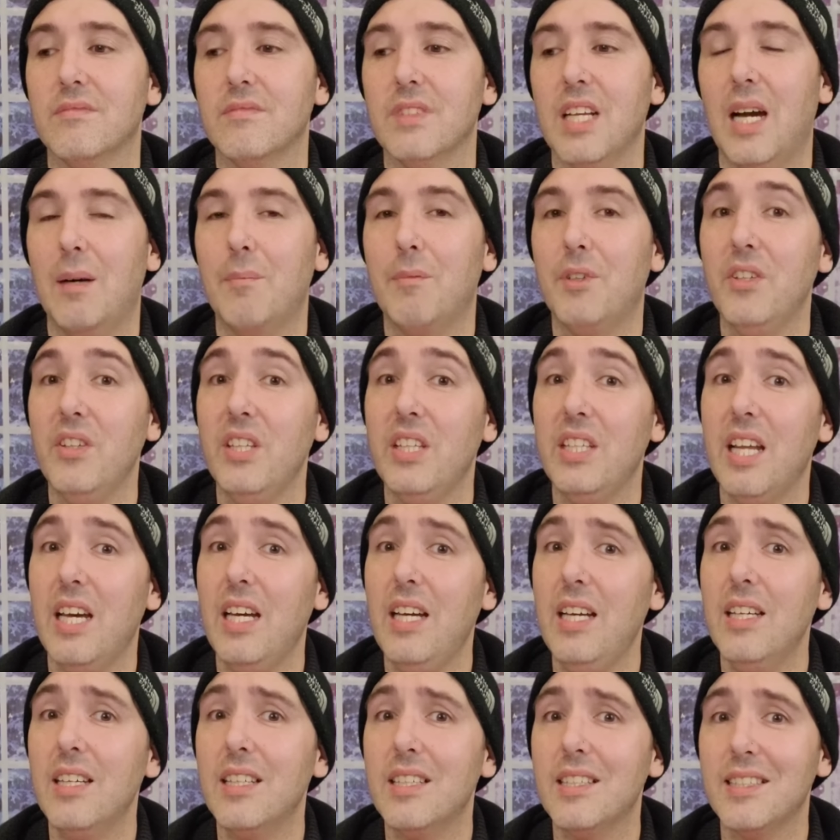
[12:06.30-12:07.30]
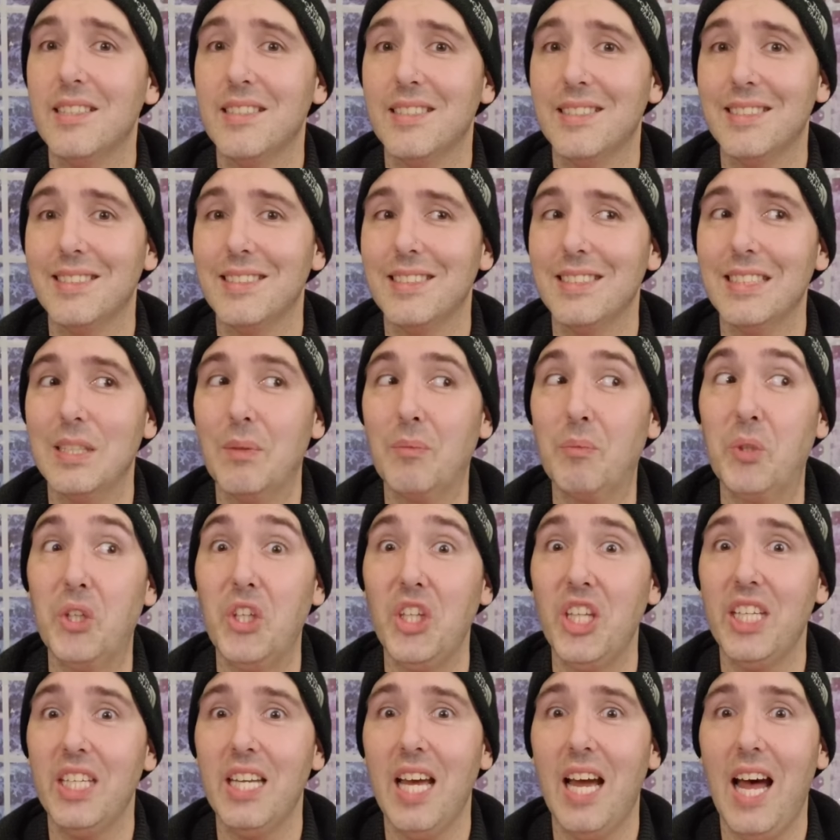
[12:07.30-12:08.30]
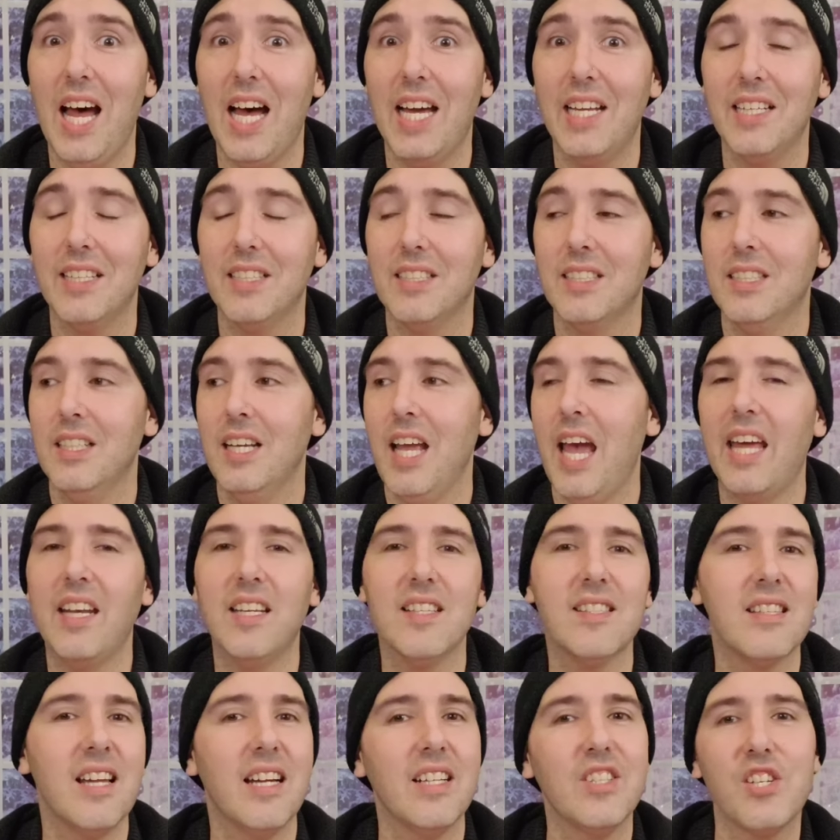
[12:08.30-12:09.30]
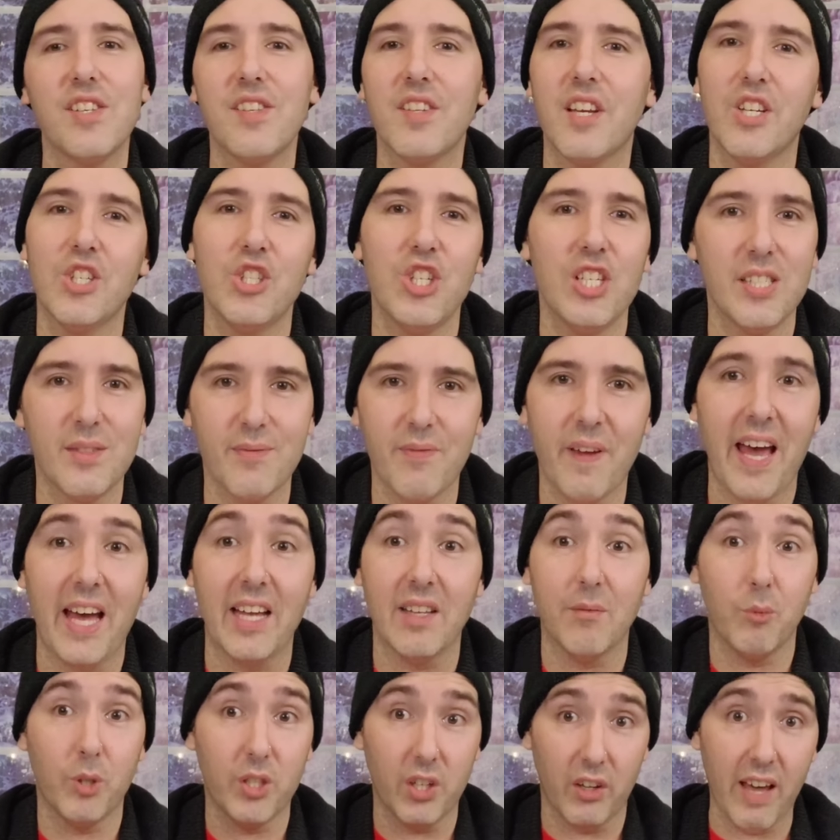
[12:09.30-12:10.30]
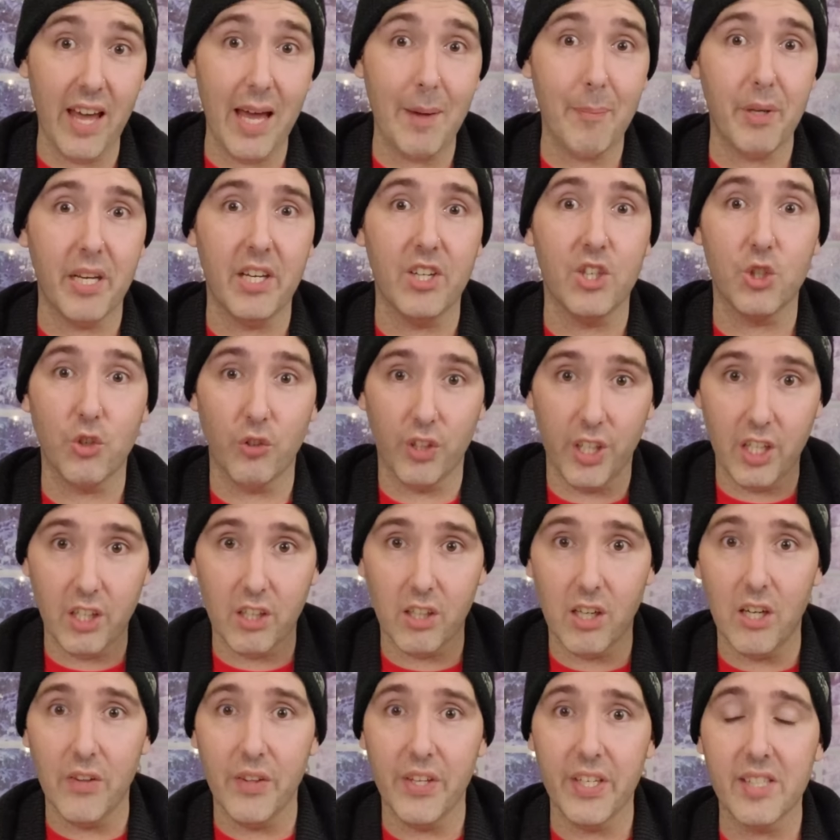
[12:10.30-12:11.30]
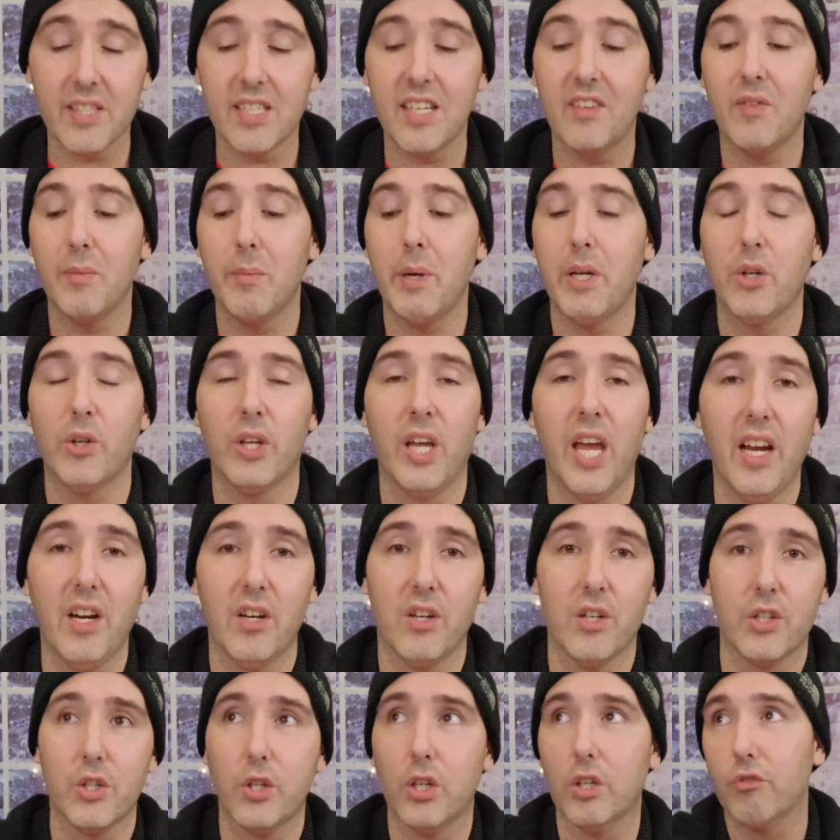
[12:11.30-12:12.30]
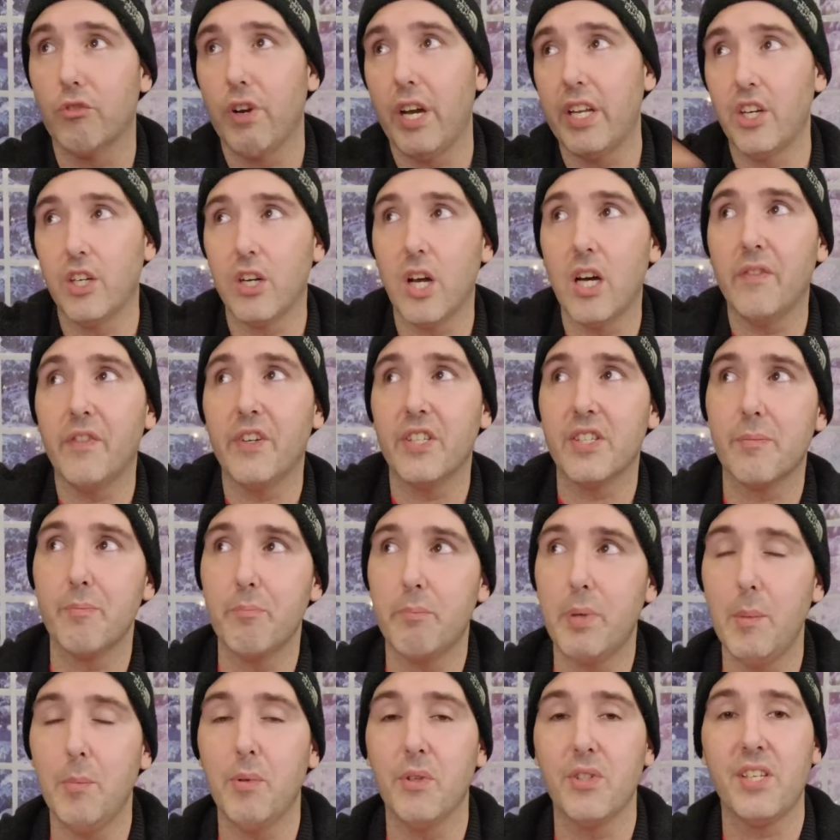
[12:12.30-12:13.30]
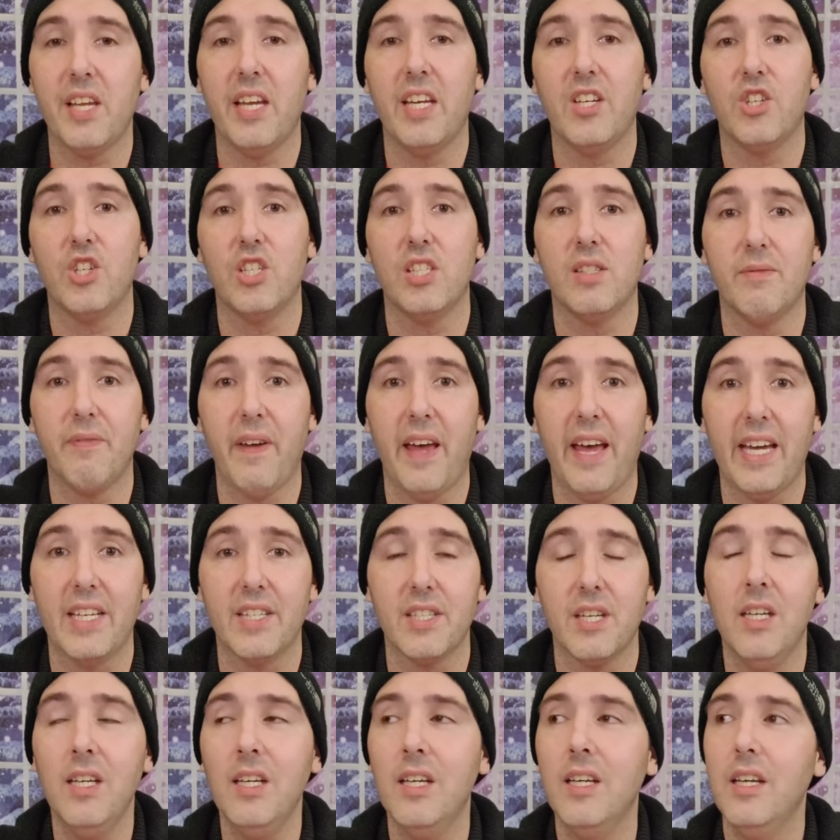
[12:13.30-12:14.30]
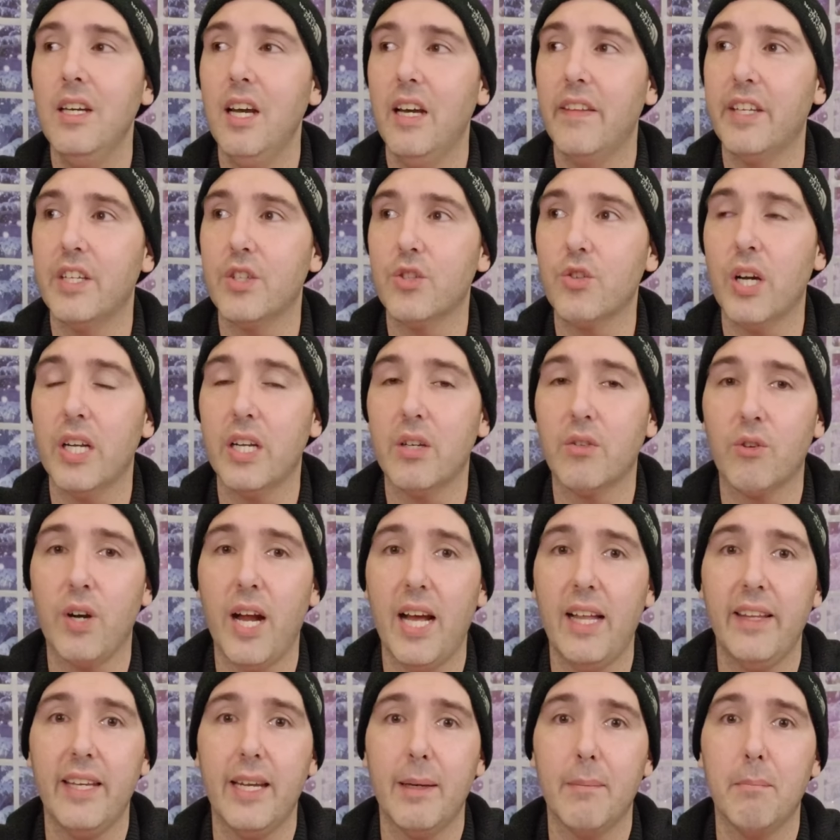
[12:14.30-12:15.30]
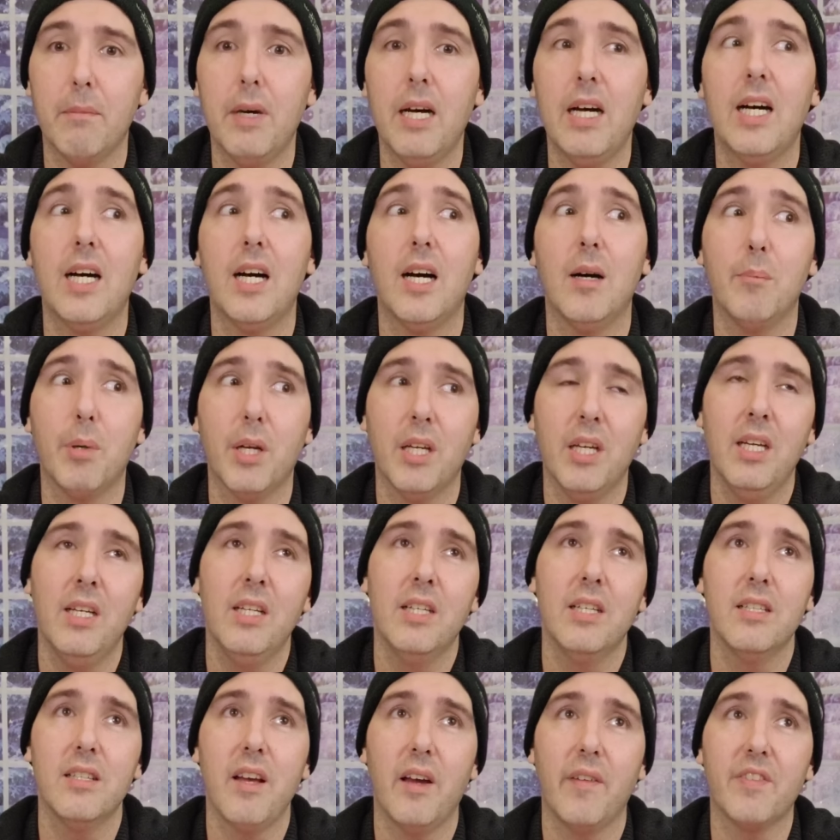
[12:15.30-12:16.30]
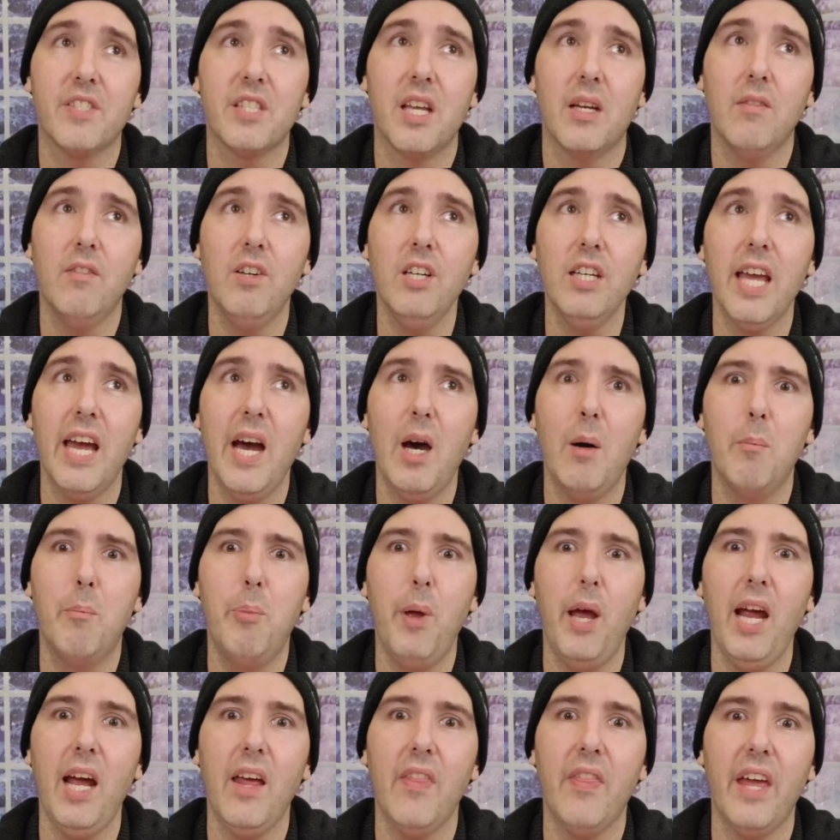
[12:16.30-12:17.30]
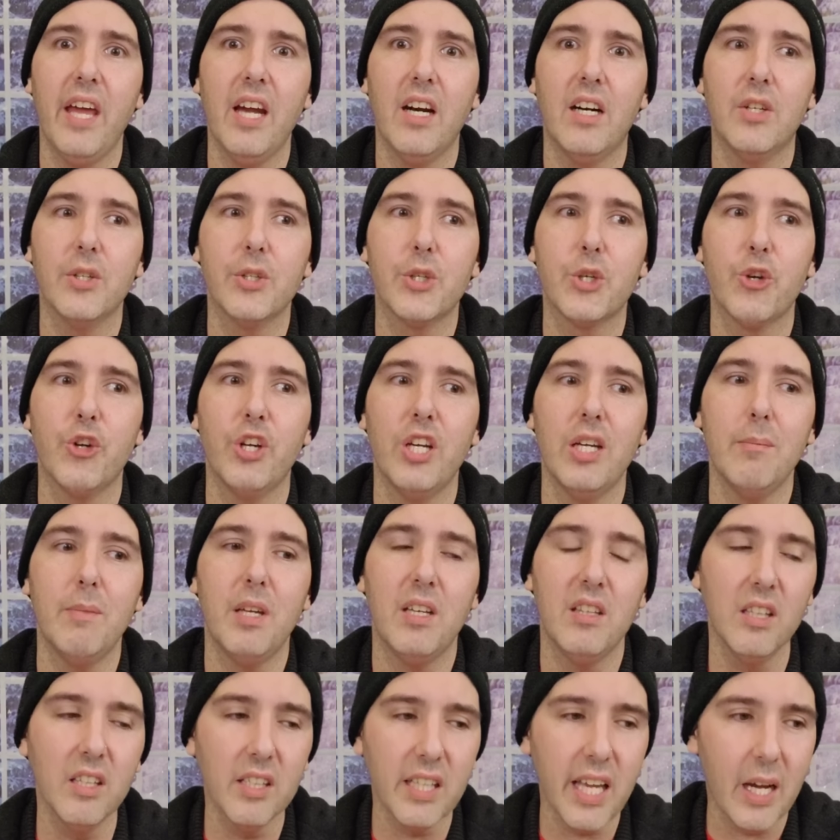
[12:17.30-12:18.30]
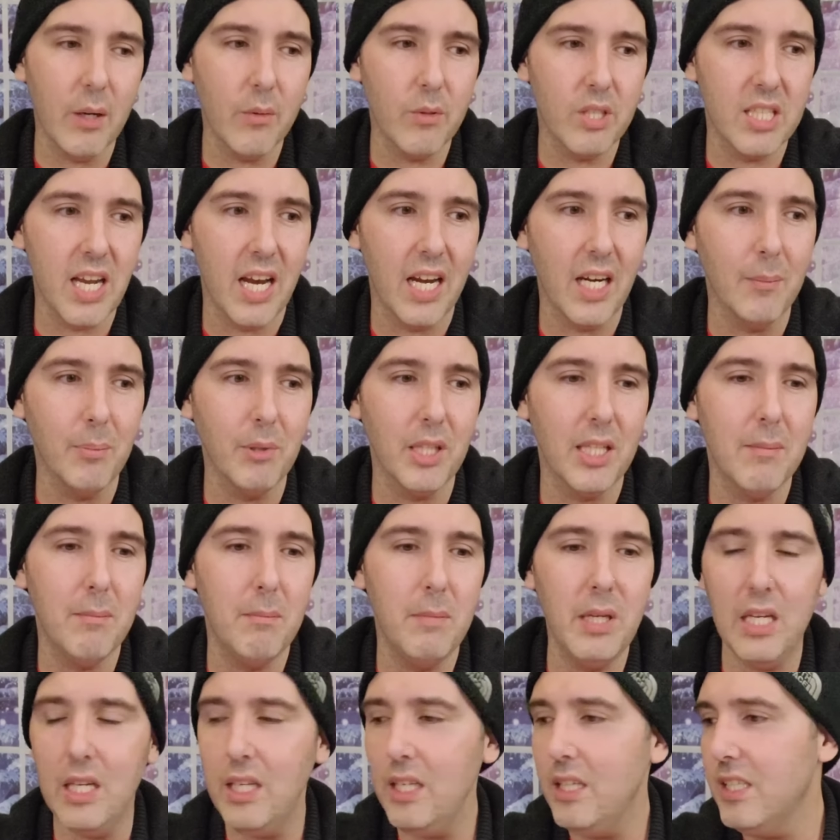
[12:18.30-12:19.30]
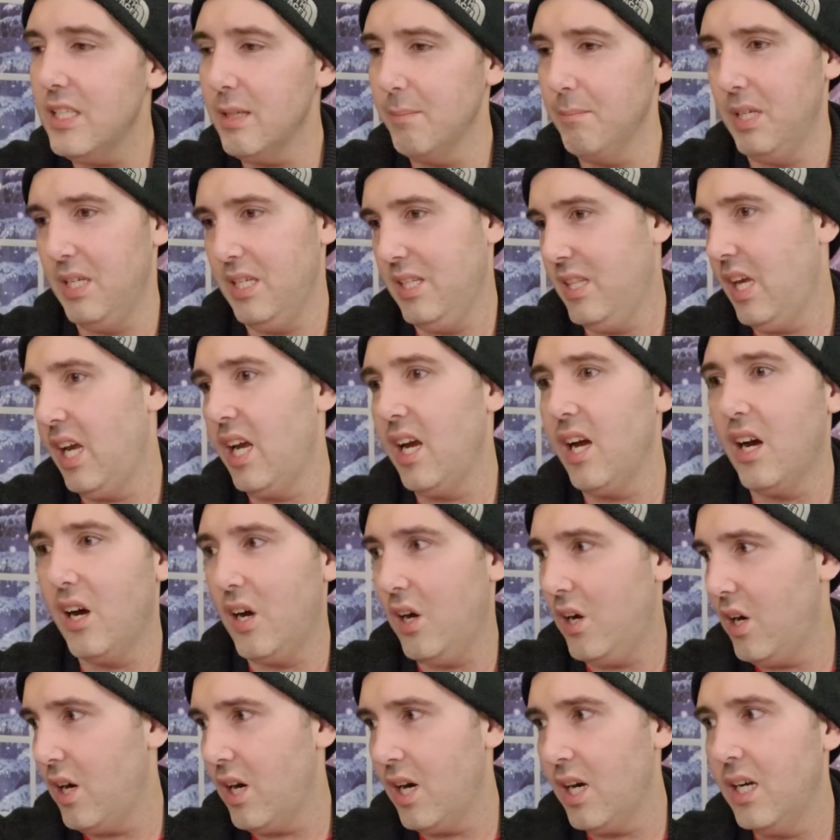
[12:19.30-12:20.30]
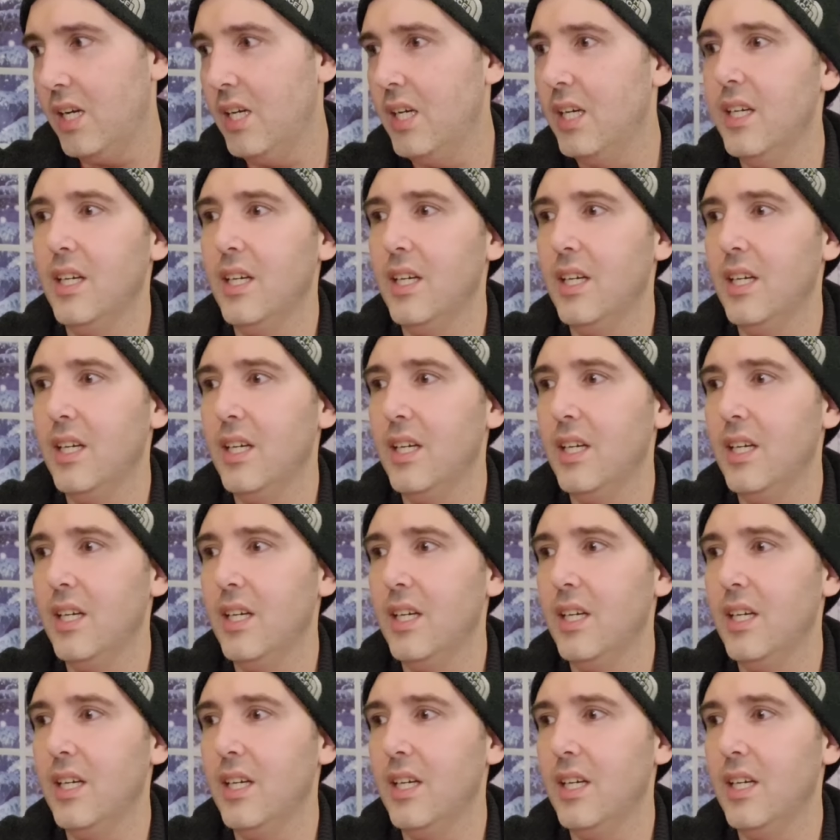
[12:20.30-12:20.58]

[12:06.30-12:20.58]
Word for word: I'm really not. I'm really not. And it's not just because she's fat. What'll happen is she'll hear all this stuff about her character and write it off as people saying she's fat, and then try to rally a mob of say, look how bad they all treat me, look how terribly mean to me they are.